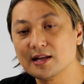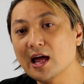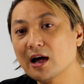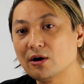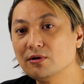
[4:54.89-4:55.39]

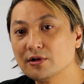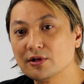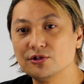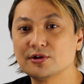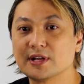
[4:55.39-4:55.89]
now
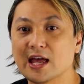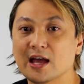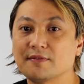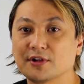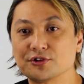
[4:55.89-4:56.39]
you can
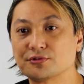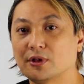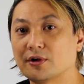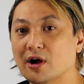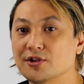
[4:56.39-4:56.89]
have the
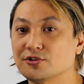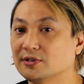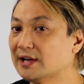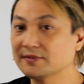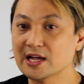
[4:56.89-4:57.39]
controller on your
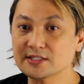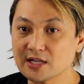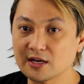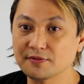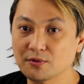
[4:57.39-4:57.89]
left-hand
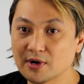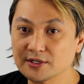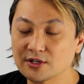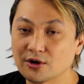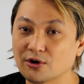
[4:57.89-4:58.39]
side if you
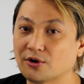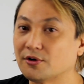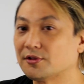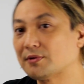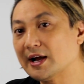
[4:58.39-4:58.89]
want,
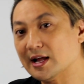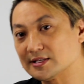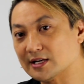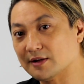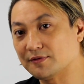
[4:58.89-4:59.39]
or the
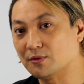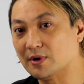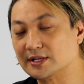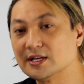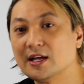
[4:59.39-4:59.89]
right-hand side if you
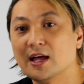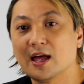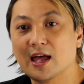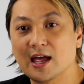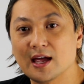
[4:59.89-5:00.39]
want.
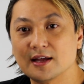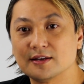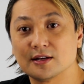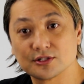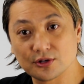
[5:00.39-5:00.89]

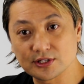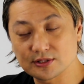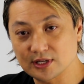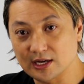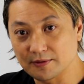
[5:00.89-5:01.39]
And so
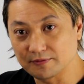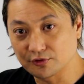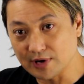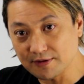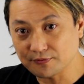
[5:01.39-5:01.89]
it's
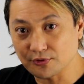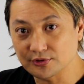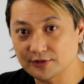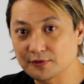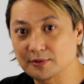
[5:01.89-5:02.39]
great for
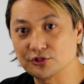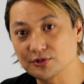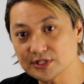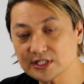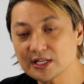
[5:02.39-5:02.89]
different
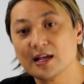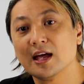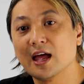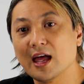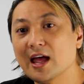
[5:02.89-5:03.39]
uses.
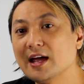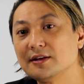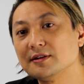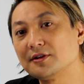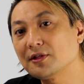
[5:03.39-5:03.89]

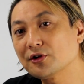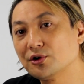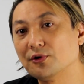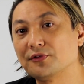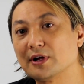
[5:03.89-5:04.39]
And another
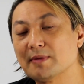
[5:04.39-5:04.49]
cool thing